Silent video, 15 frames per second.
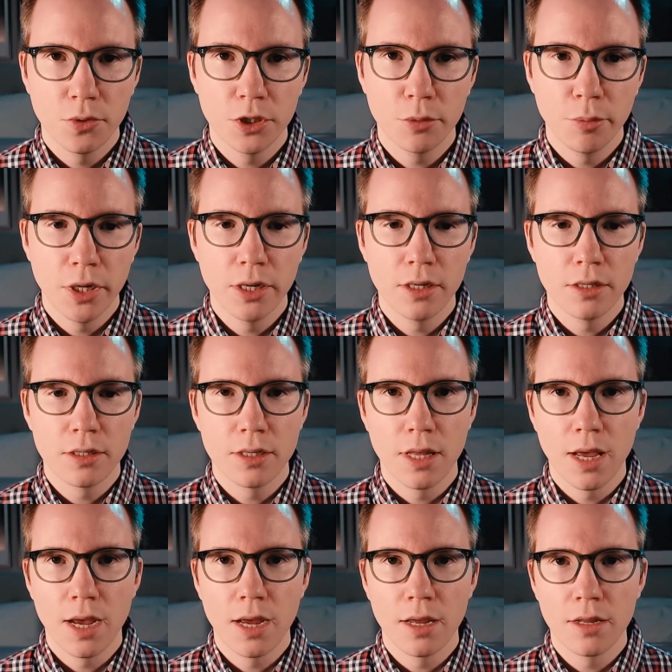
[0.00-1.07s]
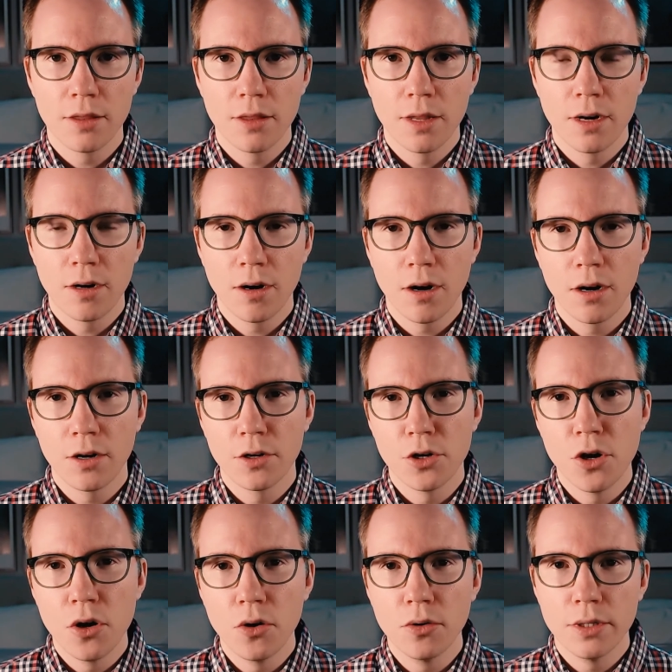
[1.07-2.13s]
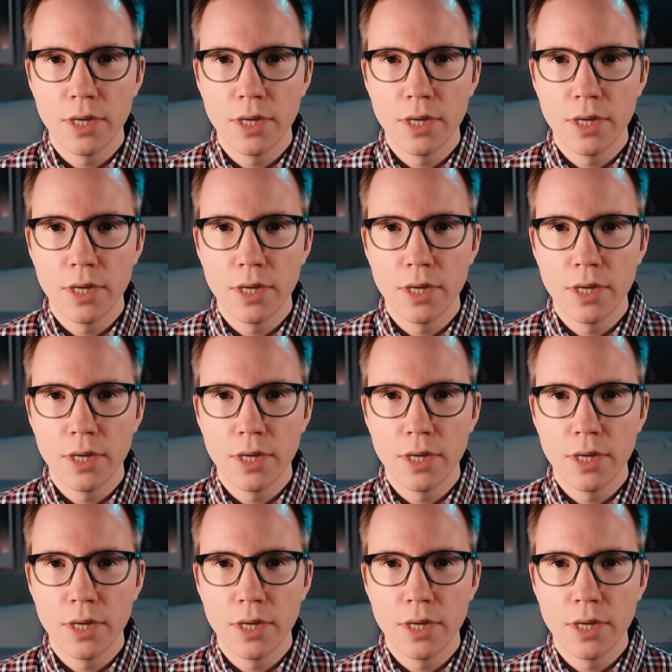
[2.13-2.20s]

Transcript: which means that there are no